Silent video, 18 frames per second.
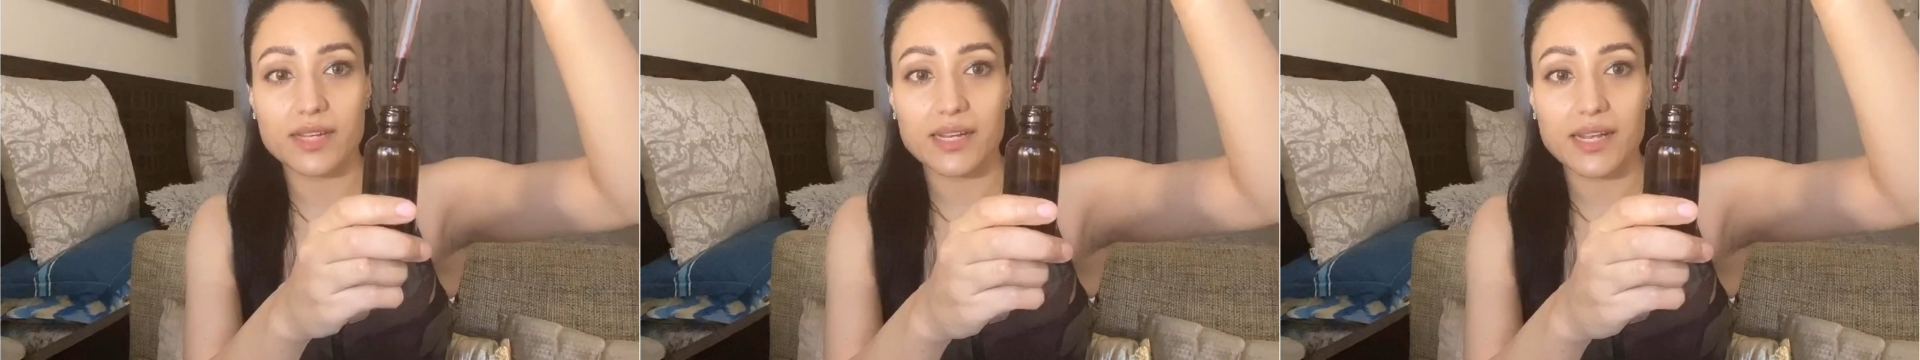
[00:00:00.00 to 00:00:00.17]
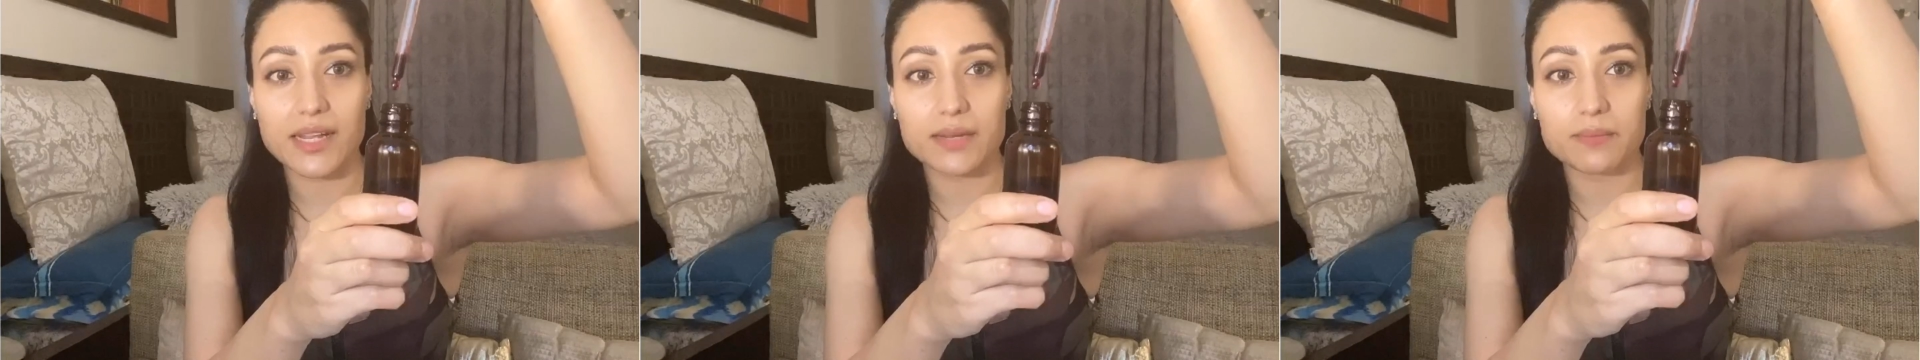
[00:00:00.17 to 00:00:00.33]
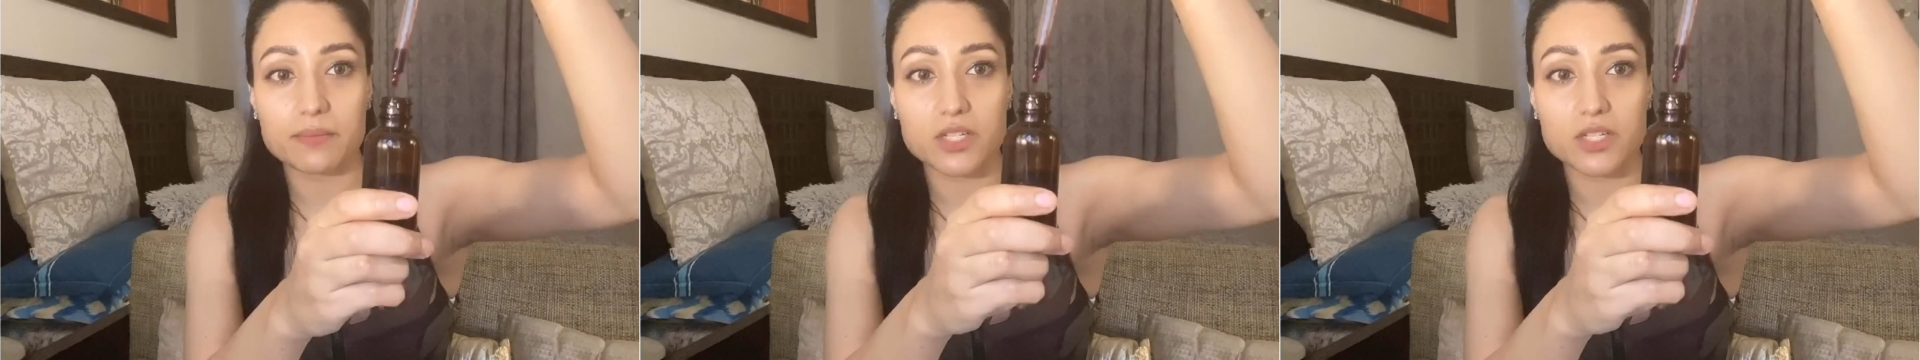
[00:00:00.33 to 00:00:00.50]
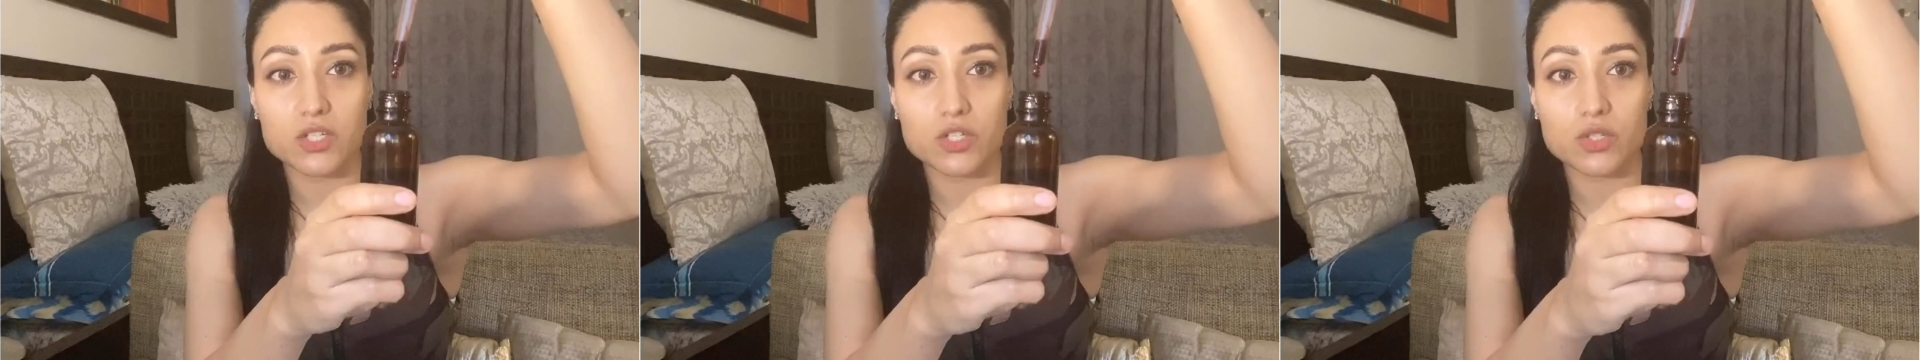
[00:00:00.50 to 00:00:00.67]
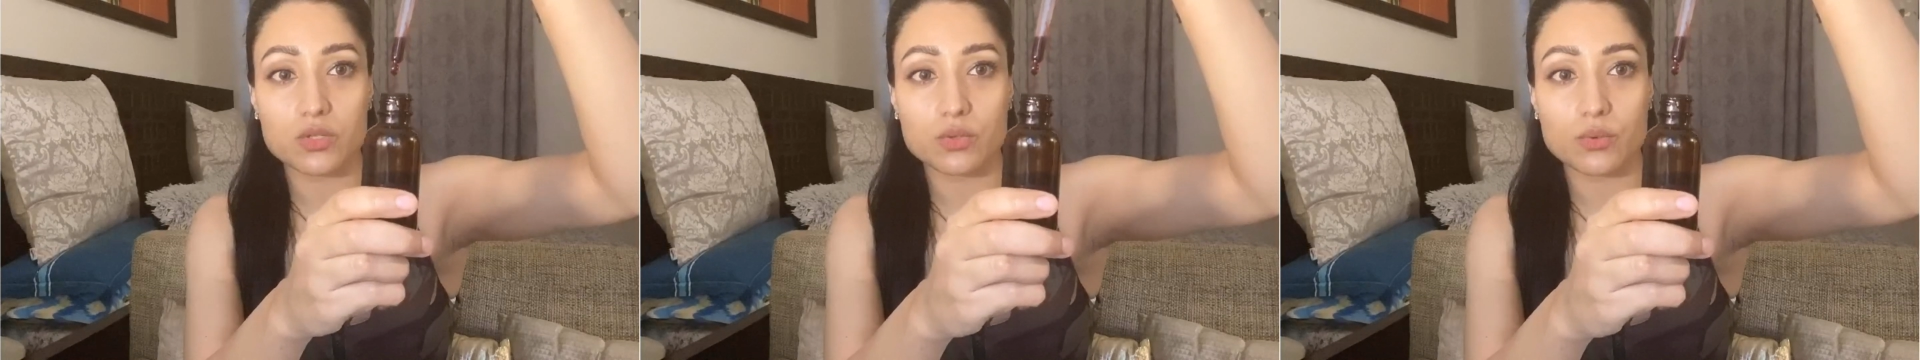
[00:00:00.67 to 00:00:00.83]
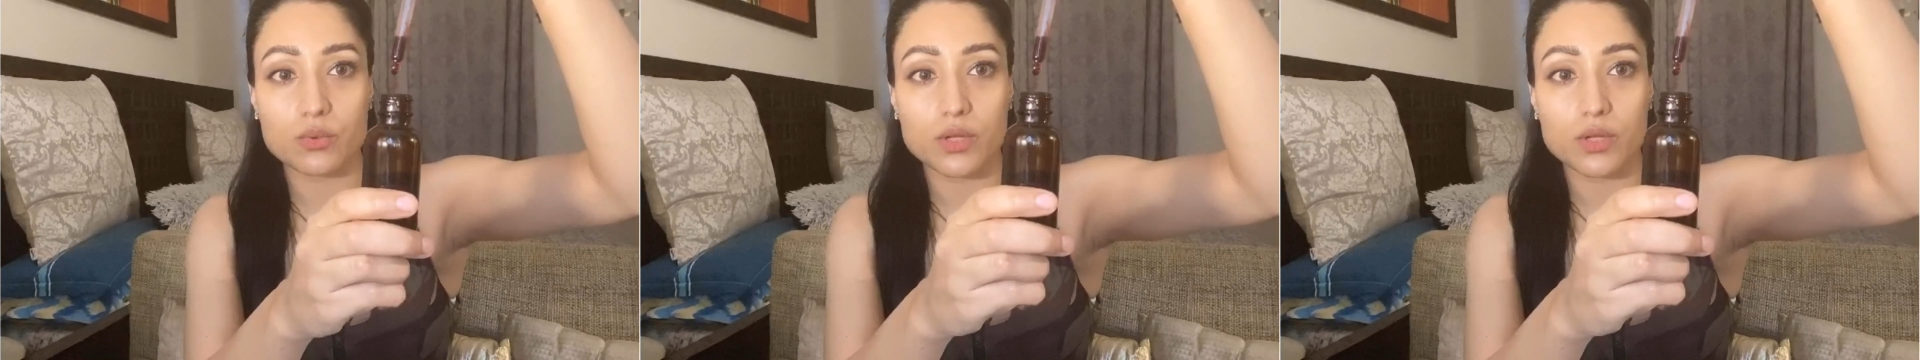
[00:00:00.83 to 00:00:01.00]
Let me
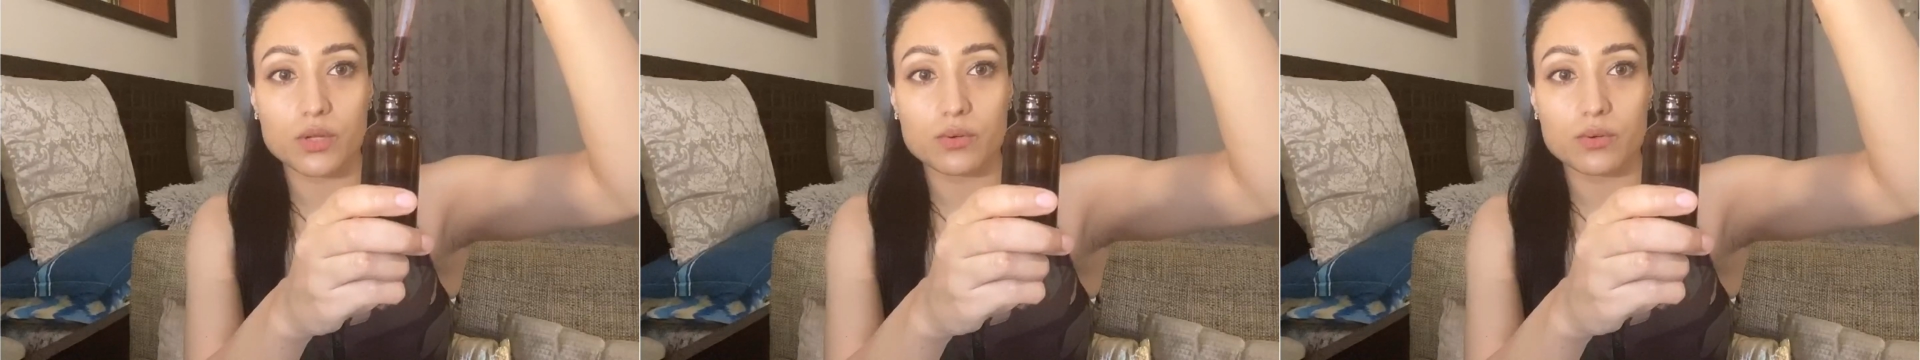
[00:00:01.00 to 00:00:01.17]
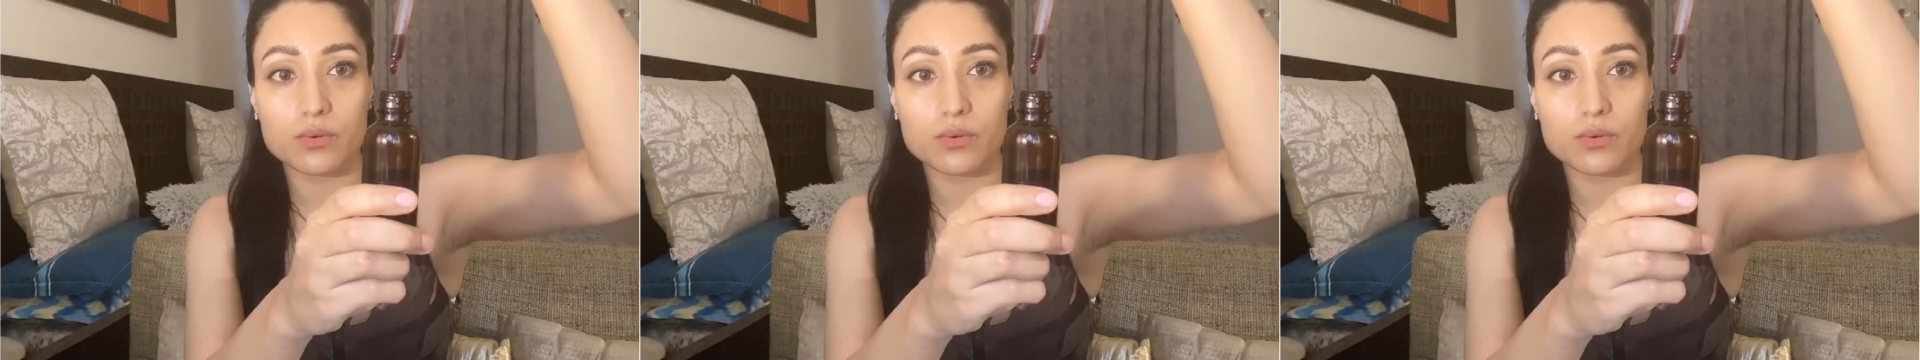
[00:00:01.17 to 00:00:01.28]
show you